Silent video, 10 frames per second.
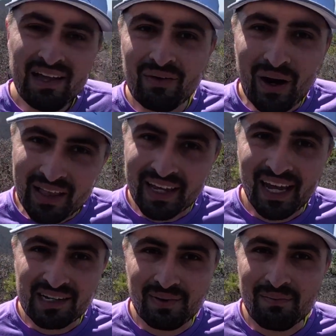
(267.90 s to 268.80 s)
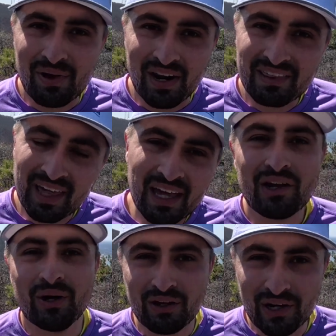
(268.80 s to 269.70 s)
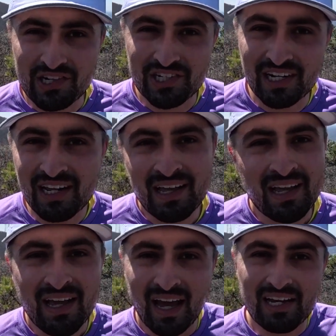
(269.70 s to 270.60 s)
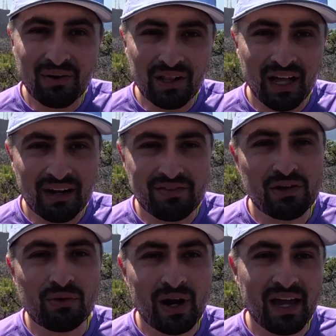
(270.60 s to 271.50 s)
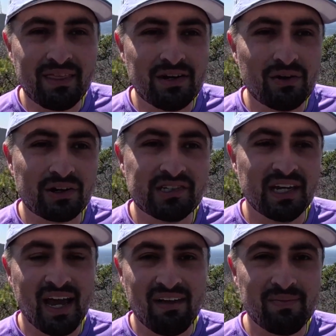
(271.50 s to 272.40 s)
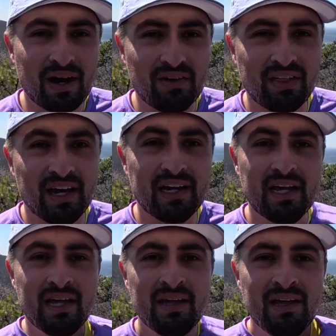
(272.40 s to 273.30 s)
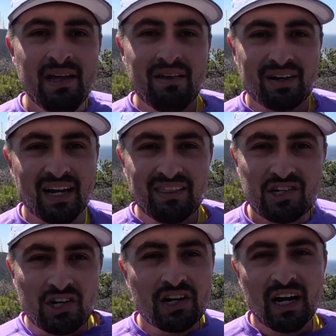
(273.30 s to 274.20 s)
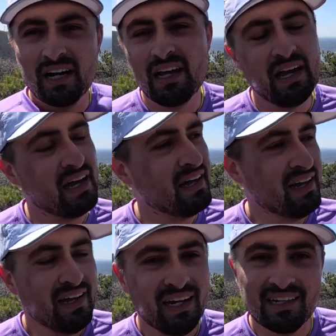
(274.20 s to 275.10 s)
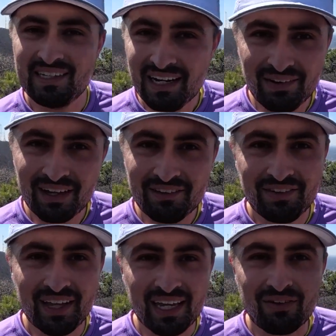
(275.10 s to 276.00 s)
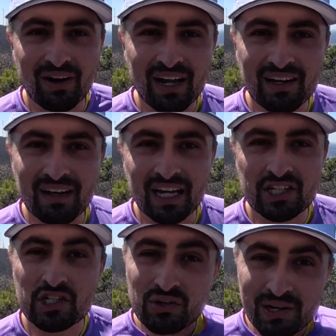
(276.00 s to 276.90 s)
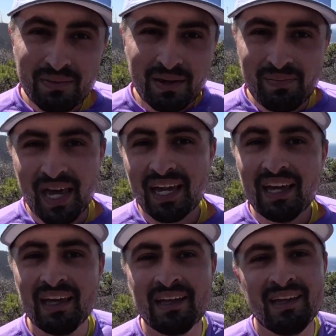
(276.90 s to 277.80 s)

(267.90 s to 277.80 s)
While I catch my breath, quick question. I know a lot of you ran the New York City Half Marathon, got the shirt on. Does anyone else feel like it ran extremely big